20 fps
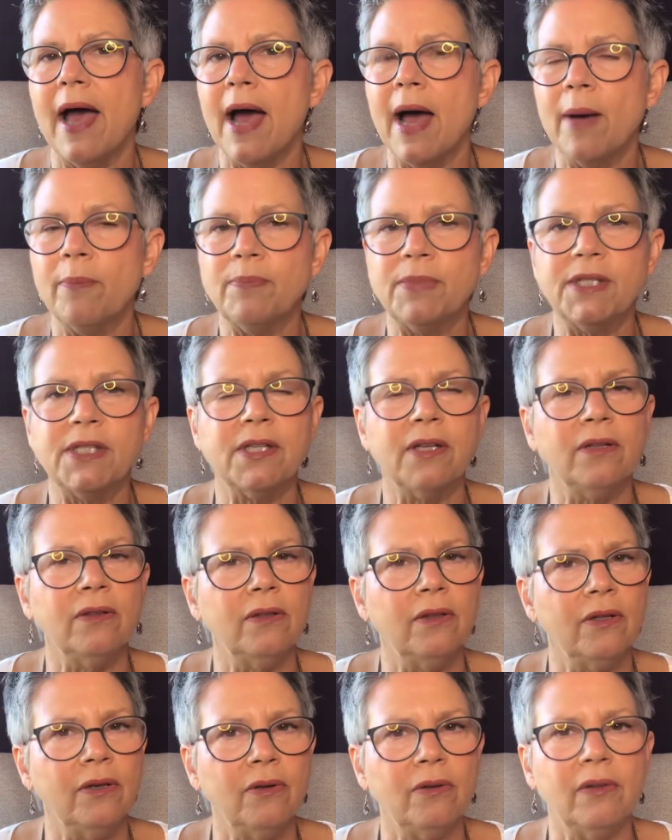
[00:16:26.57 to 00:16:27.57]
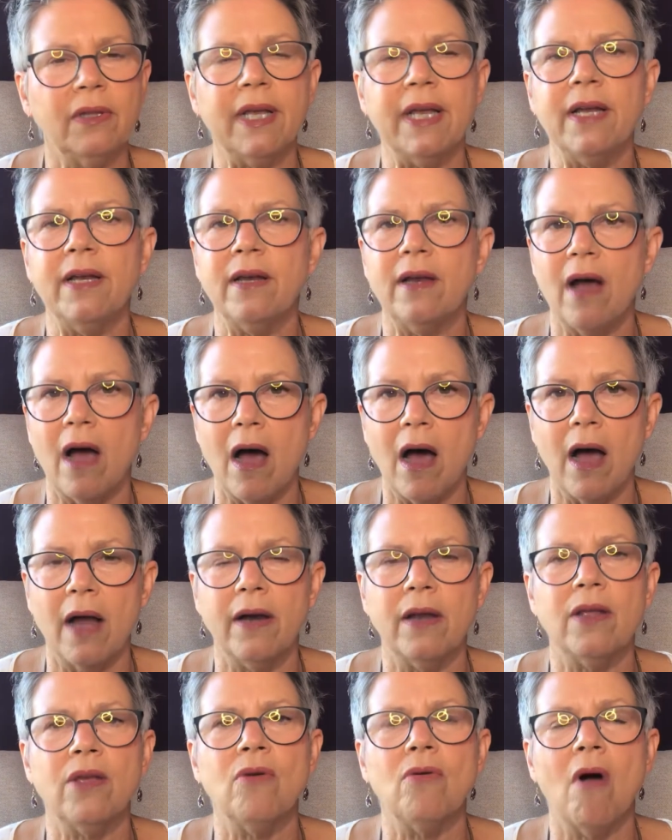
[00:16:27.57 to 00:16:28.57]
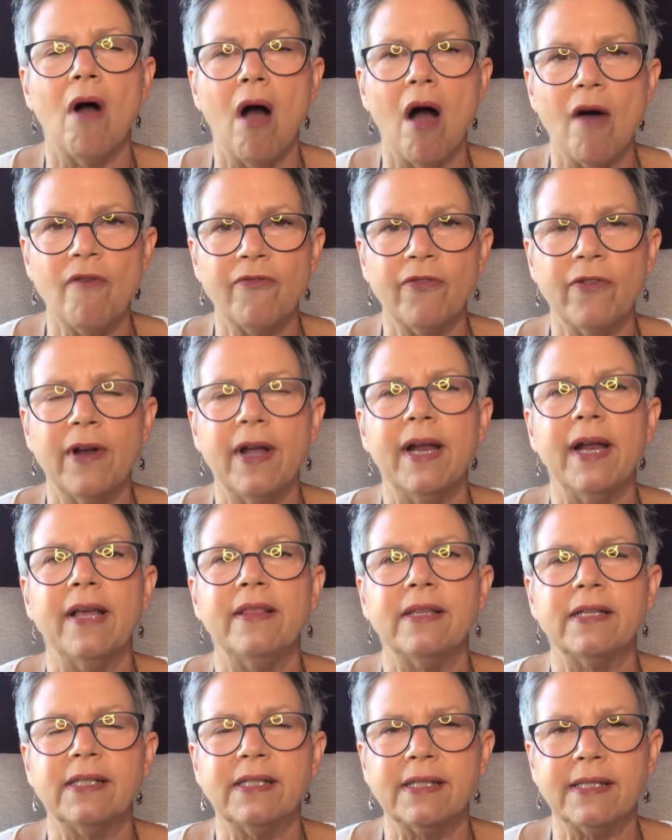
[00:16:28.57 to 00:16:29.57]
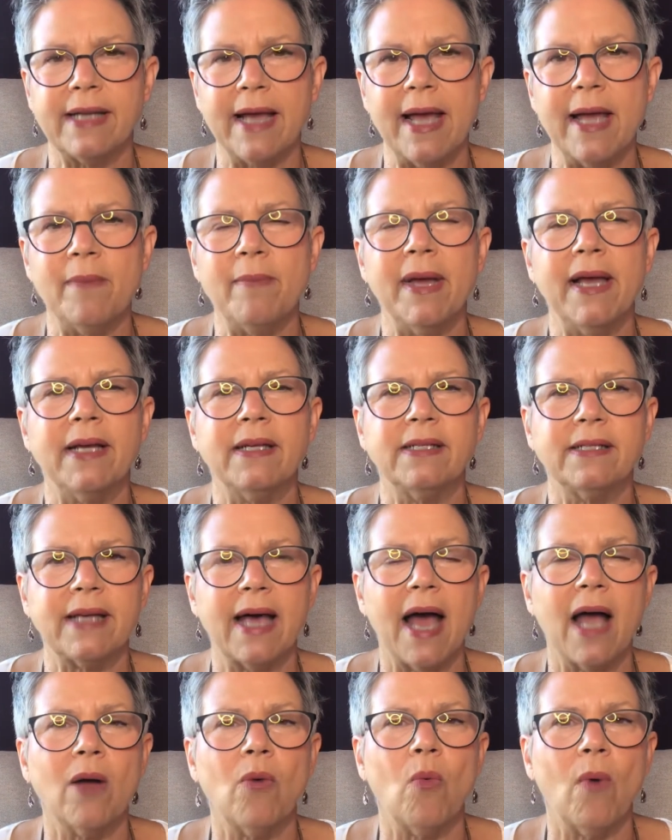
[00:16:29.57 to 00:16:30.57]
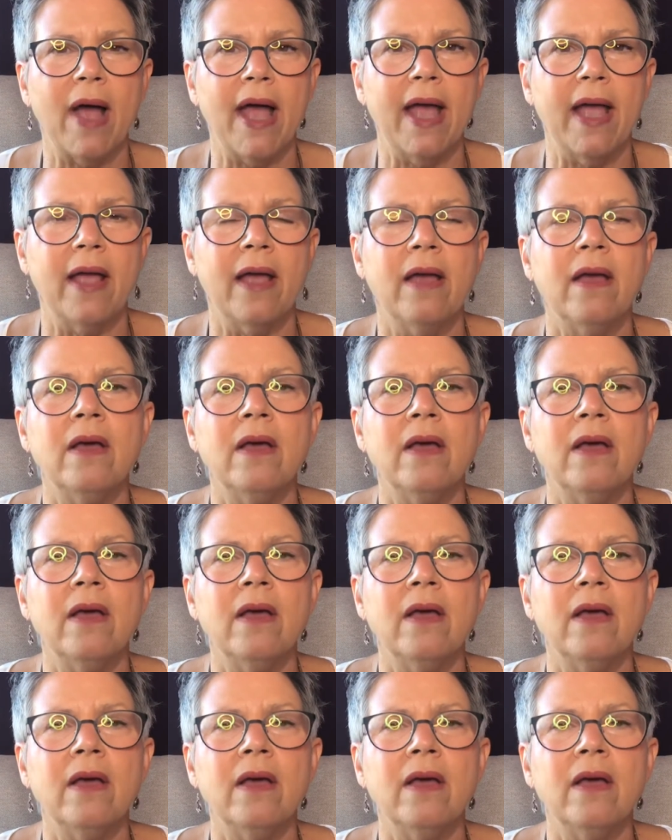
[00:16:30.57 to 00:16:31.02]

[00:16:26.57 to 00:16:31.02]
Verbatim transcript: Absolutely not. You offer it in the same exact way.